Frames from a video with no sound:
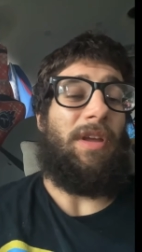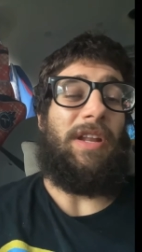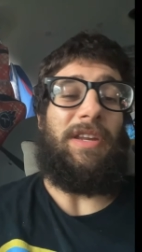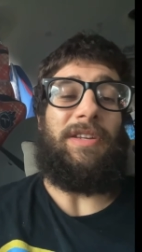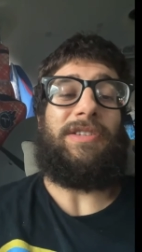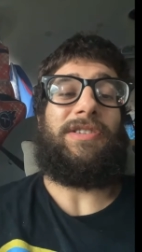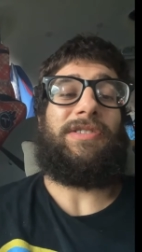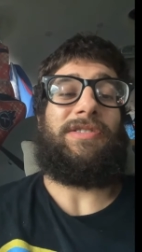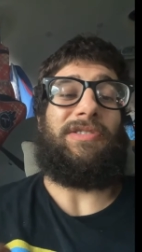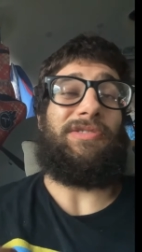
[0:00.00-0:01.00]
any
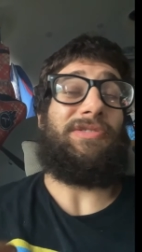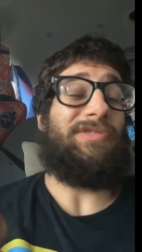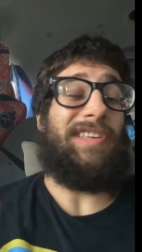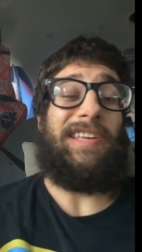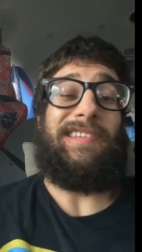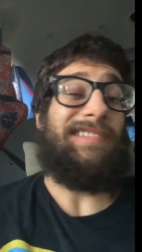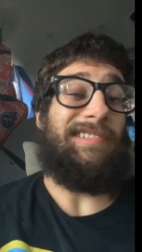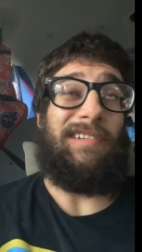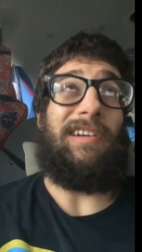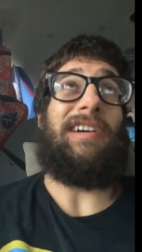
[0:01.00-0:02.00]
dishes other than
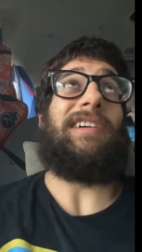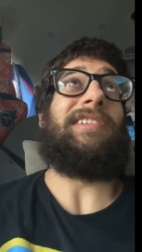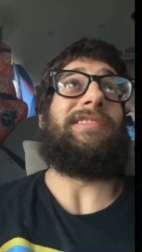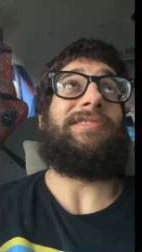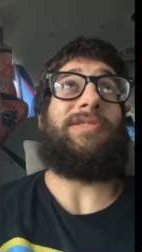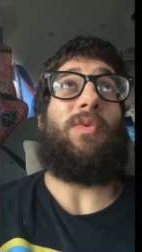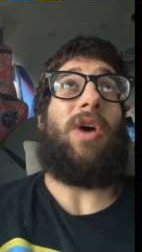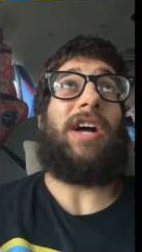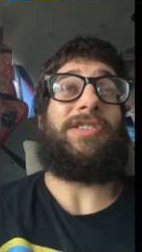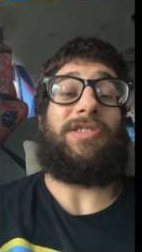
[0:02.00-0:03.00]
uh, to
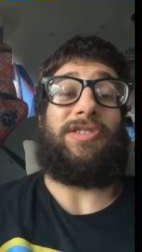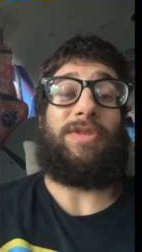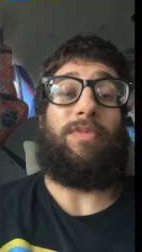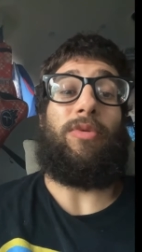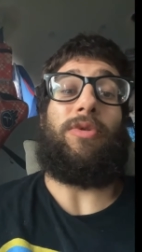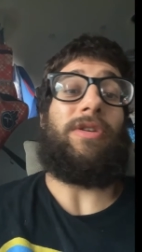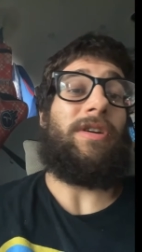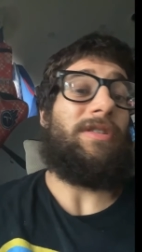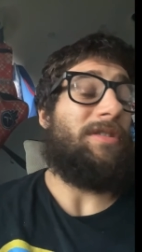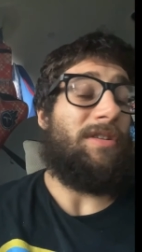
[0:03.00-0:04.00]
wash a spork
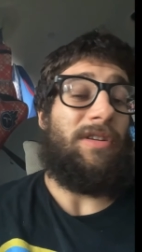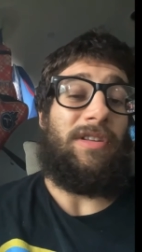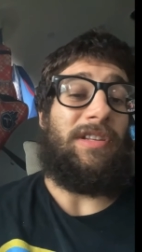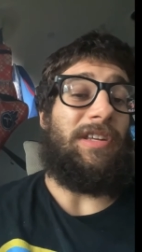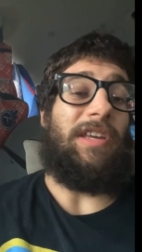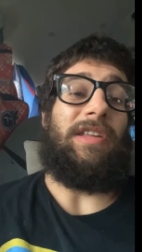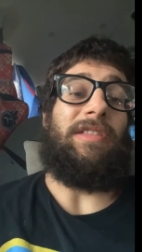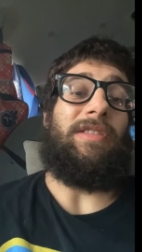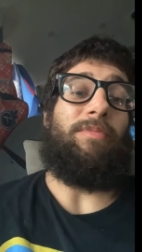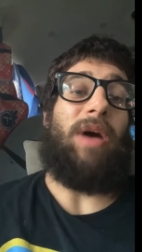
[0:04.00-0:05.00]
to get
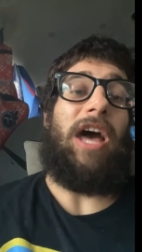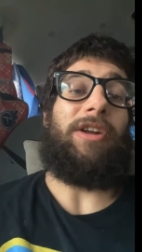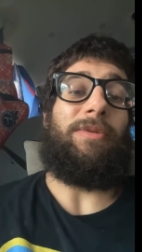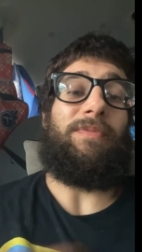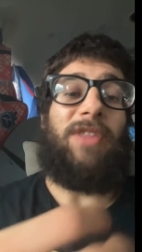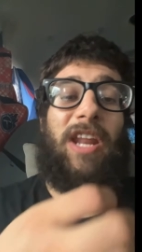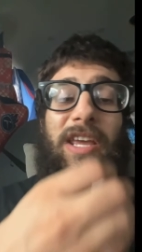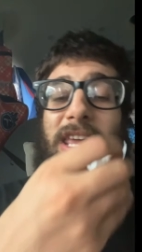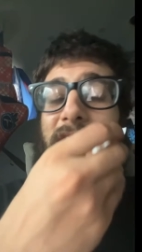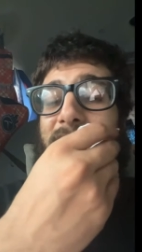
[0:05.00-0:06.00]
the bottom that I
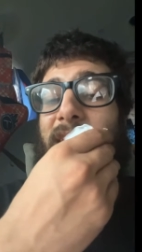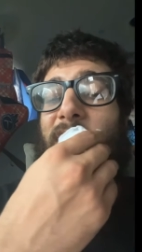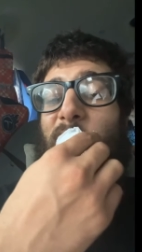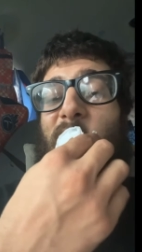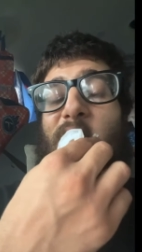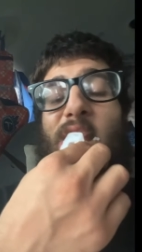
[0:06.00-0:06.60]
can't get with